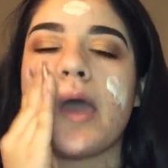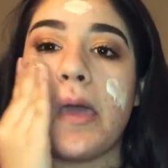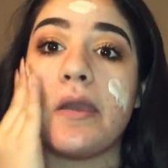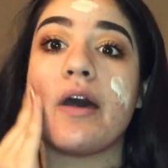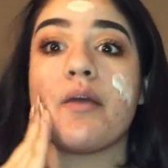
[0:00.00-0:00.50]

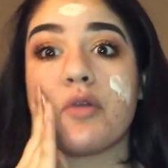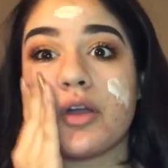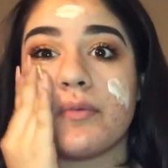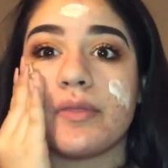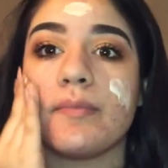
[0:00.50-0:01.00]
and now I
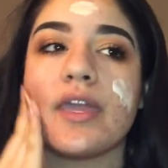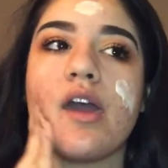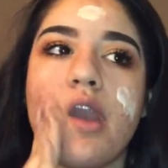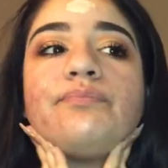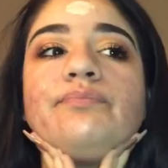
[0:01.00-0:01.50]
broke up with him
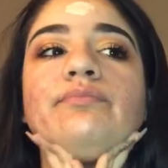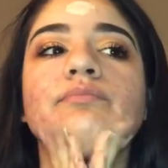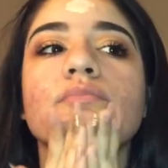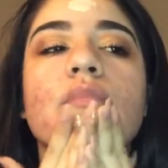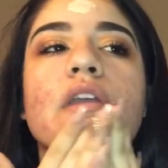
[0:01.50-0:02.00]
again.
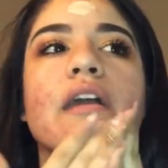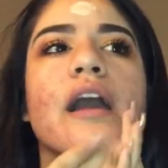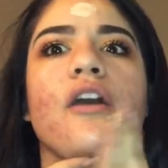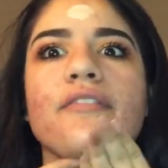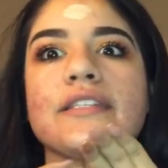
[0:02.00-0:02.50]
And
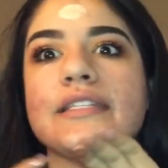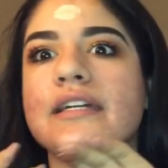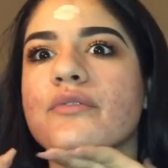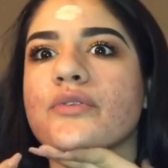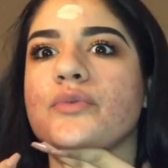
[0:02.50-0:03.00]
obviously,
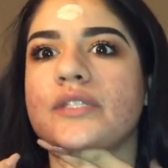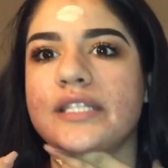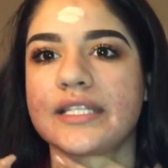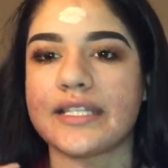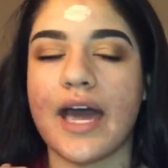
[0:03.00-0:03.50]
I was
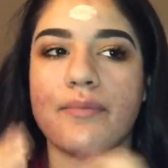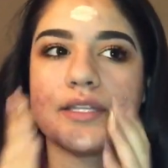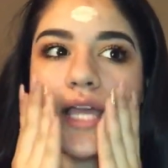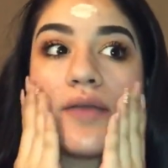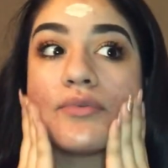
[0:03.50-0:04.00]
really sad
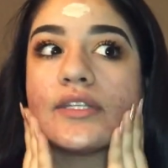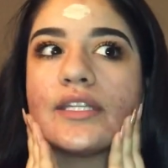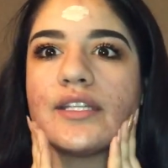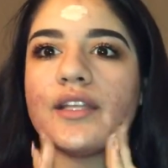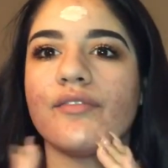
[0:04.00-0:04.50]
because I
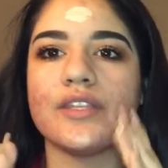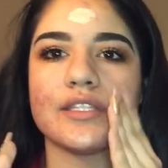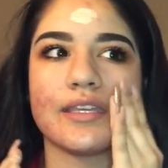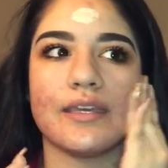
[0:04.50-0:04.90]
really did love this